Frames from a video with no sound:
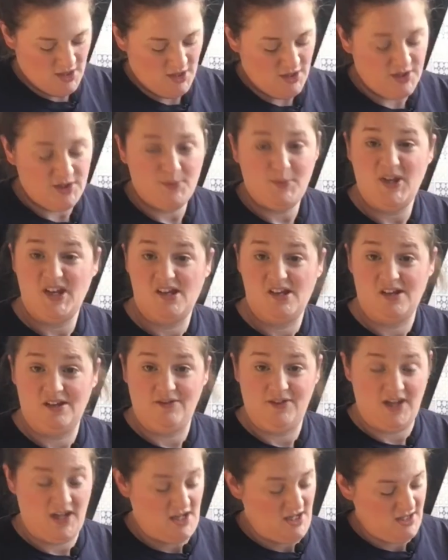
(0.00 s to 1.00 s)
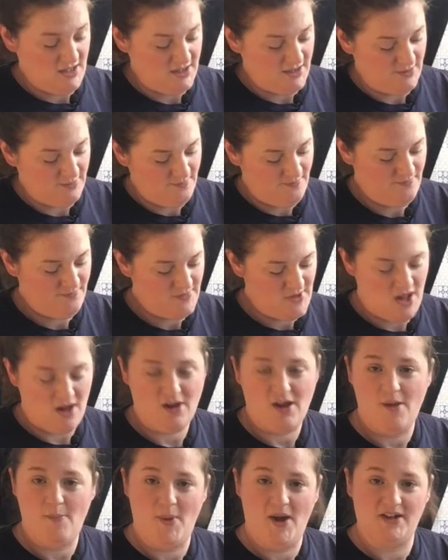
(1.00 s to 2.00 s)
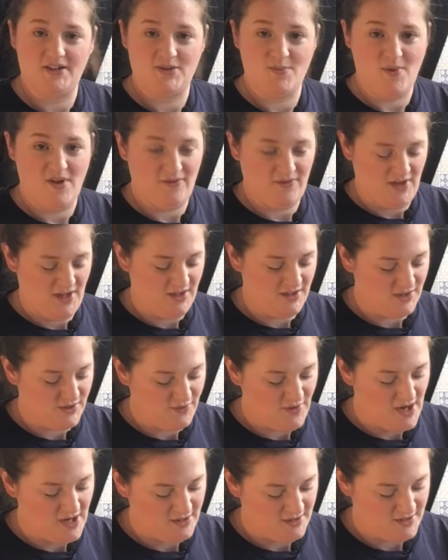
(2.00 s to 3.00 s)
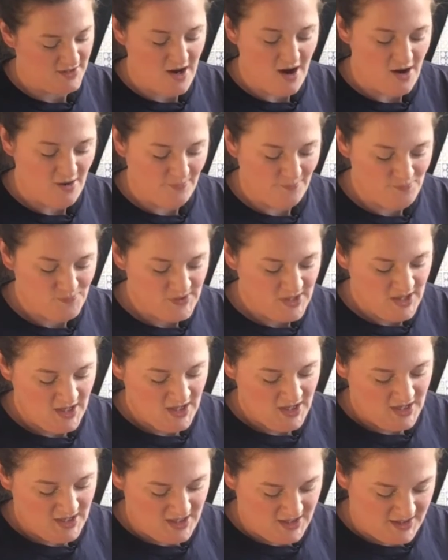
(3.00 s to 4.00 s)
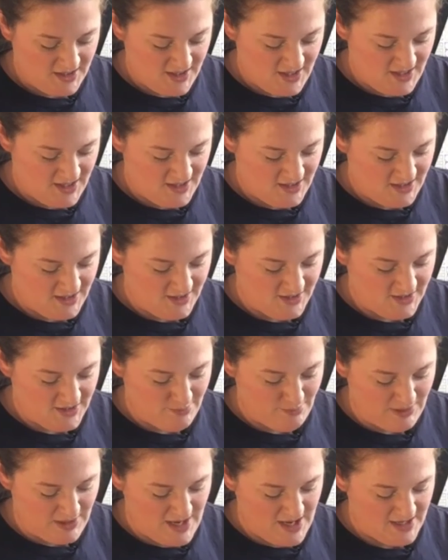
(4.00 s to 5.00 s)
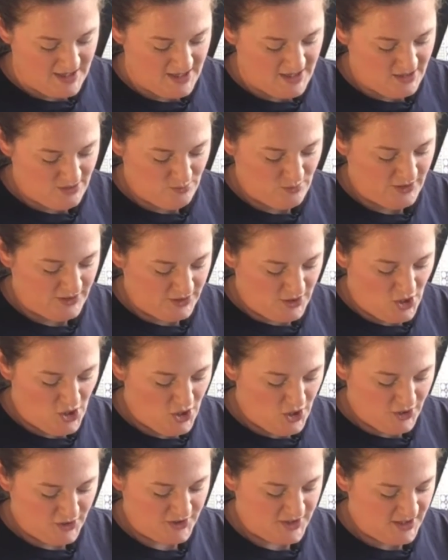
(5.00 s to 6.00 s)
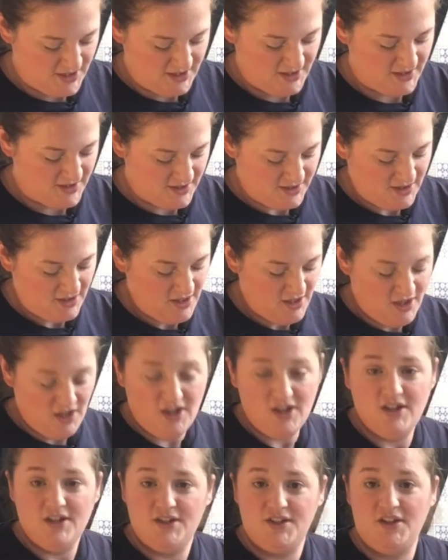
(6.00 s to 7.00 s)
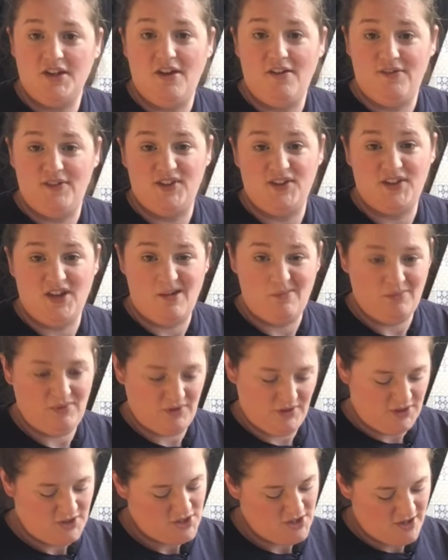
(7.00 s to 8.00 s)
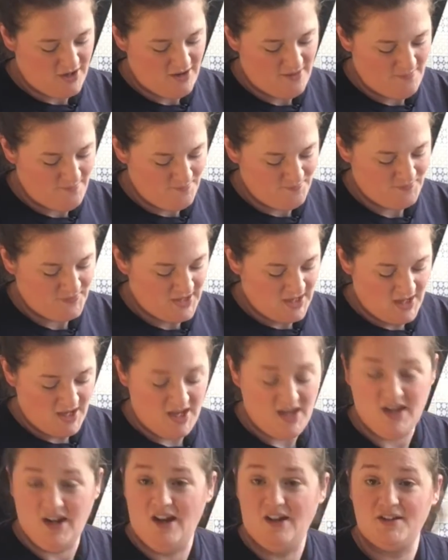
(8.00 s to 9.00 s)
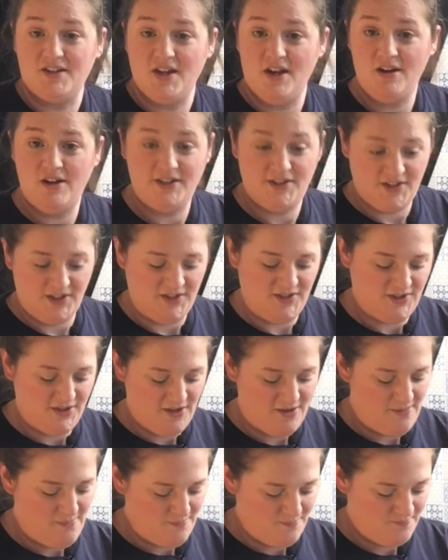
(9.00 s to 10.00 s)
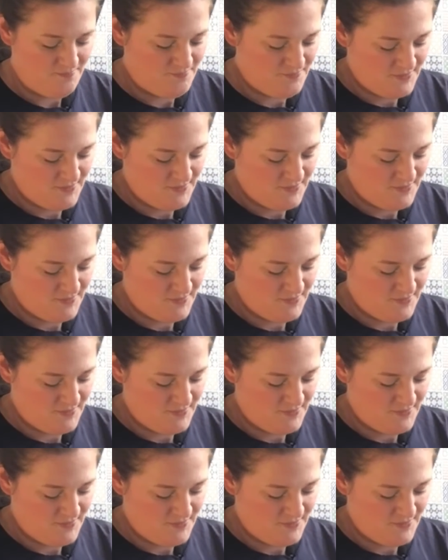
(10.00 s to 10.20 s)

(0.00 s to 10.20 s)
Speaking of heat, I'll go back to my Venus facts now. It is the planet with the hottest surface temperature in our solar system.